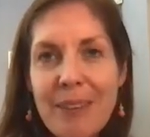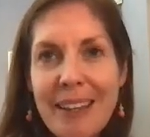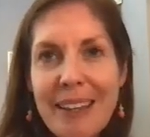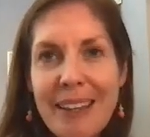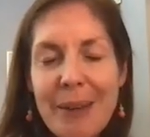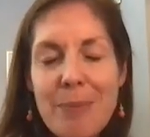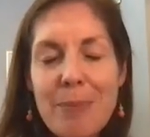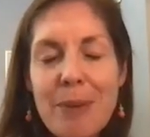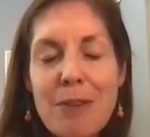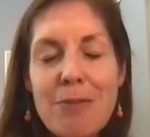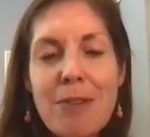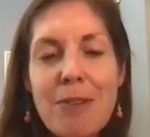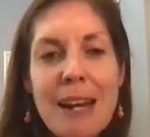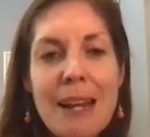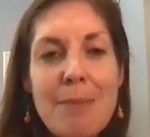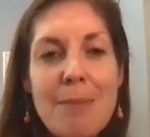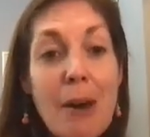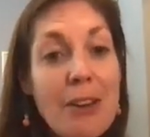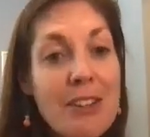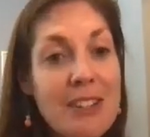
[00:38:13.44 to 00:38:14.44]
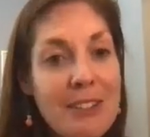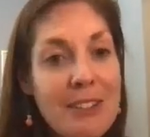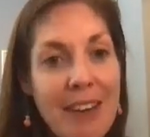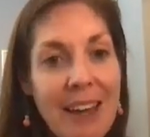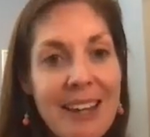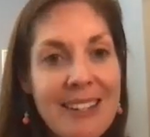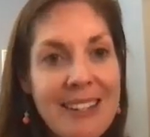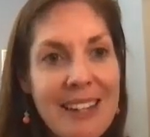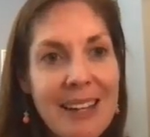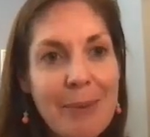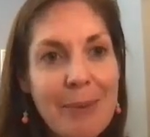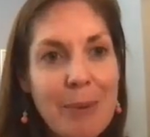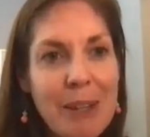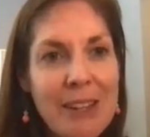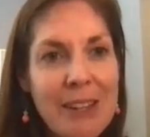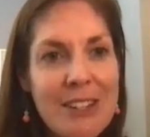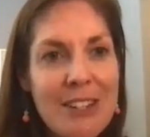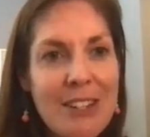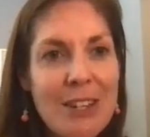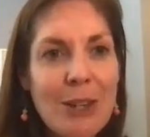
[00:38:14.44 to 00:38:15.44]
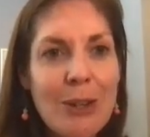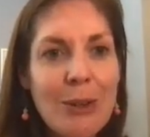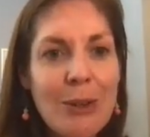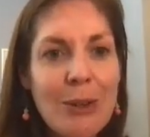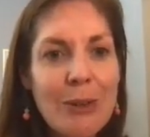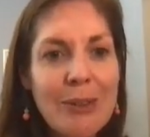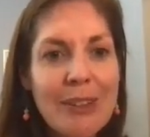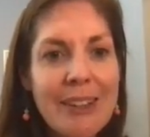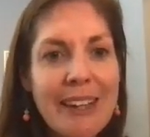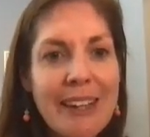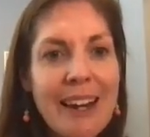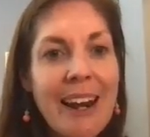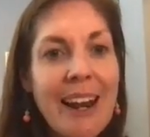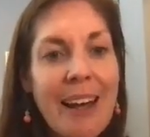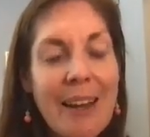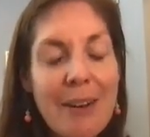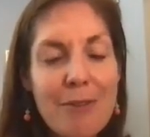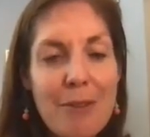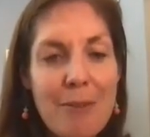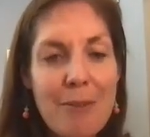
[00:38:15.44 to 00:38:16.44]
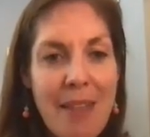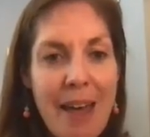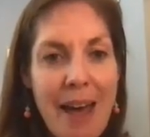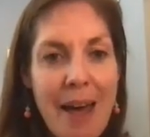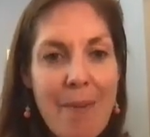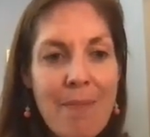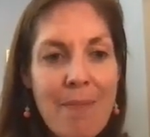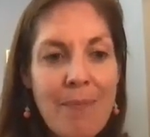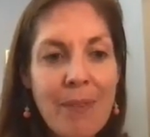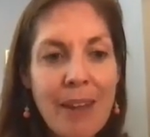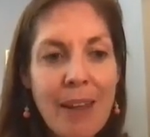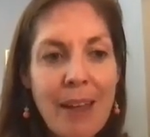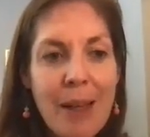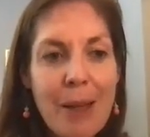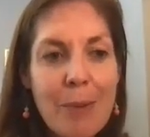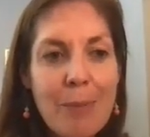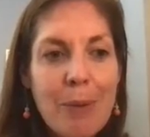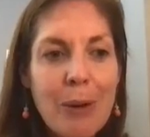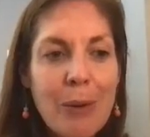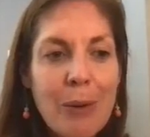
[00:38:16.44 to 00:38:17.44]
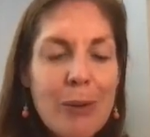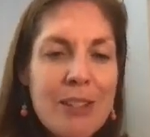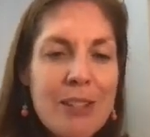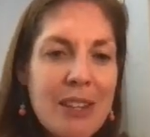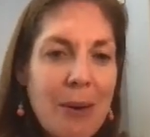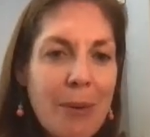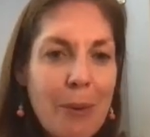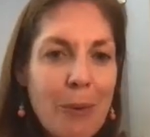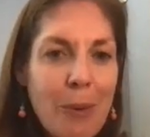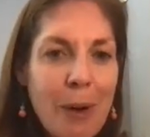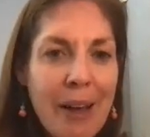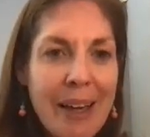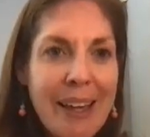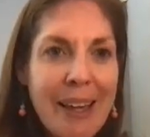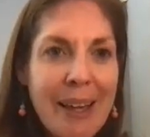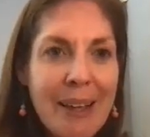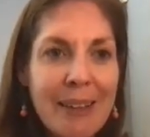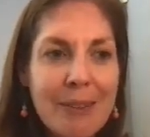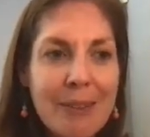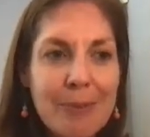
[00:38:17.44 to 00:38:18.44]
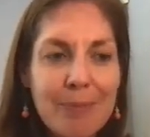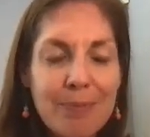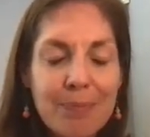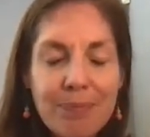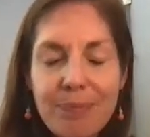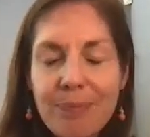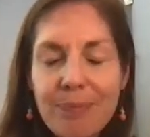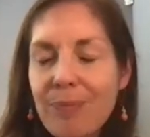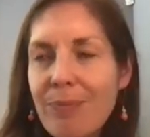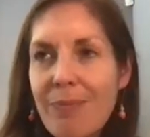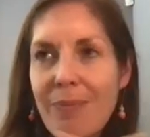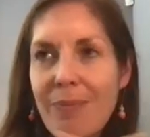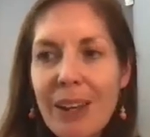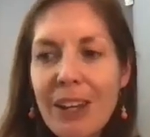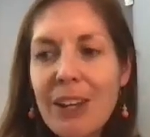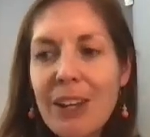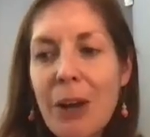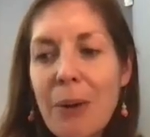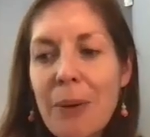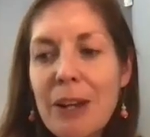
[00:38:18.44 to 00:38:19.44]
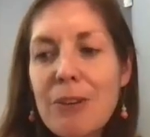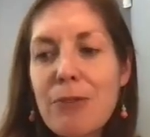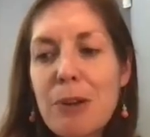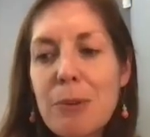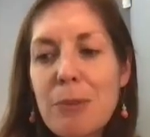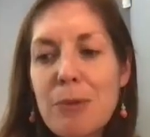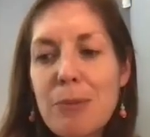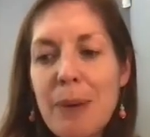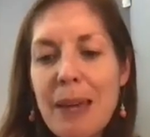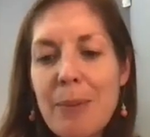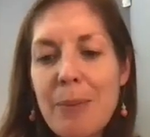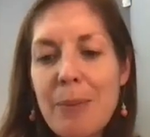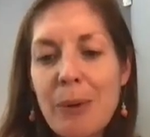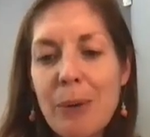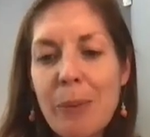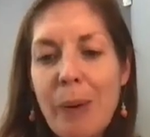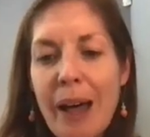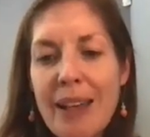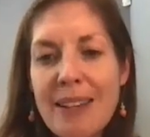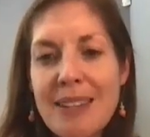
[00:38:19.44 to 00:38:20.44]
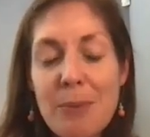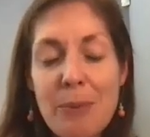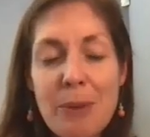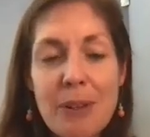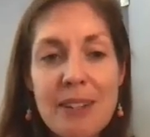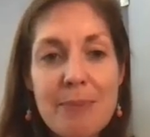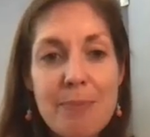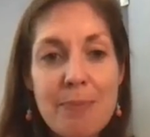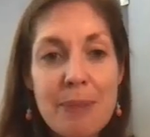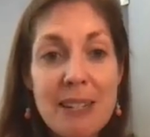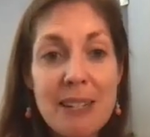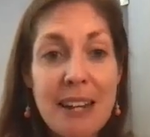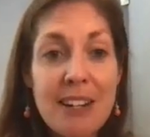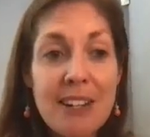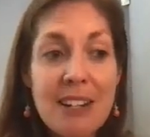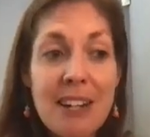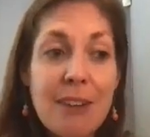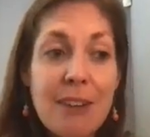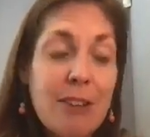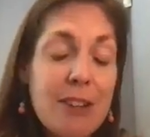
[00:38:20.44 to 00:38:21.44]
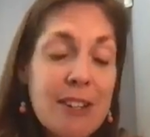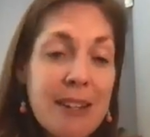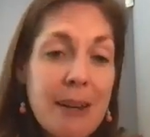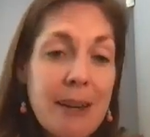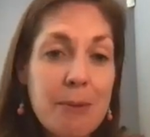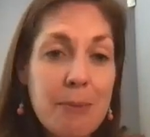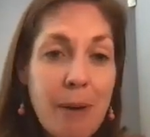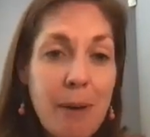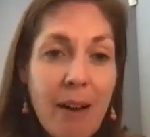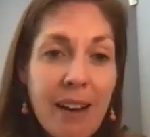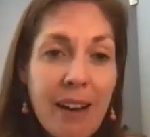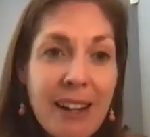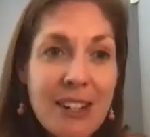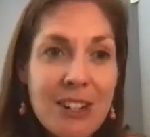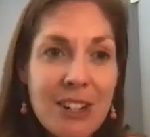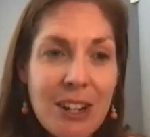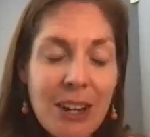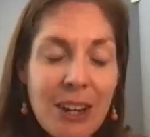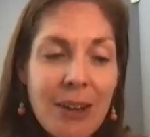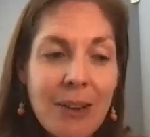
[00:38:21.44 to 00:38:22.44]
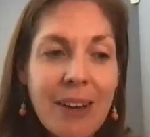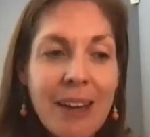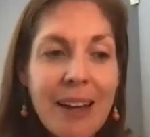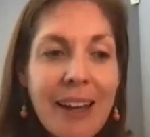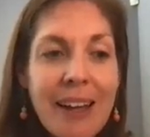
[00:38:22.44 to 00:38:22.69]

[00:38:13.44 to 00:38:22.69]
can be really motivating because you can learn from them, but also working, in a group of people where someone's potentially a few steps behind you,